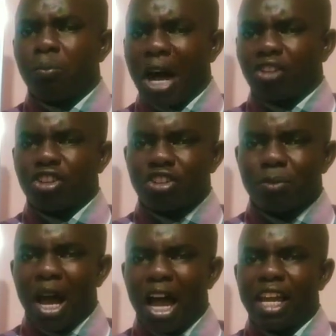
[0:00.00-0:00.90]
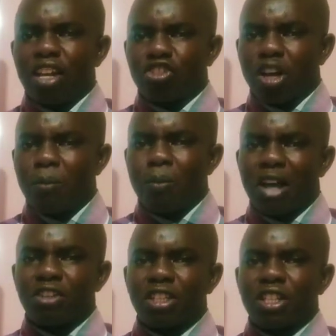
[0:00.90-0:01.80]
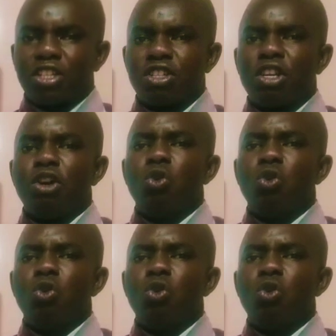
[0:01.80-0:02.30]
passers-by and some passengers